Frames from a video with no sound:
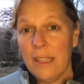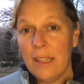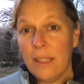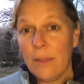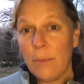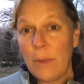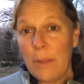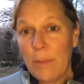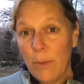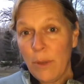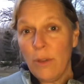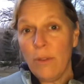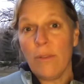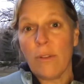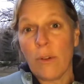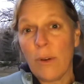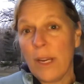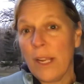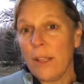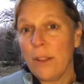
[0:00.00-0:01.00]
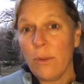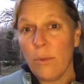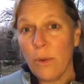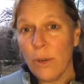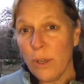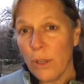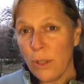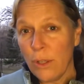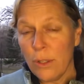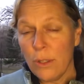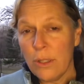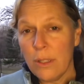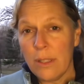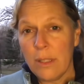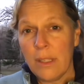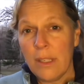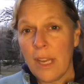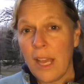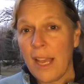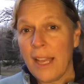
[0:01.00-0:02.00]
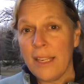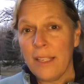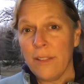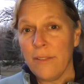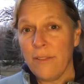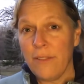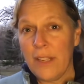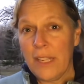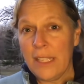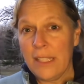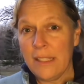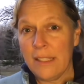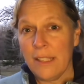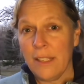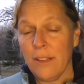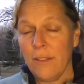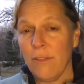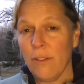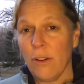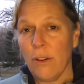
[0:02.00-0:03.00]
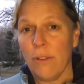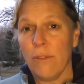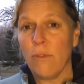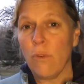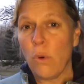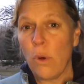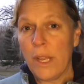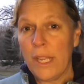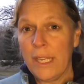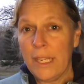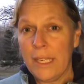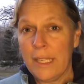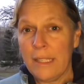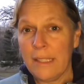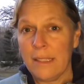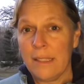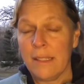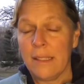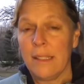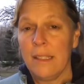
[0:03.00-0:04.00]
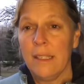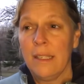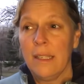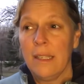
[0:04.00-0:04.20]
move around the world not defensive or avoidant.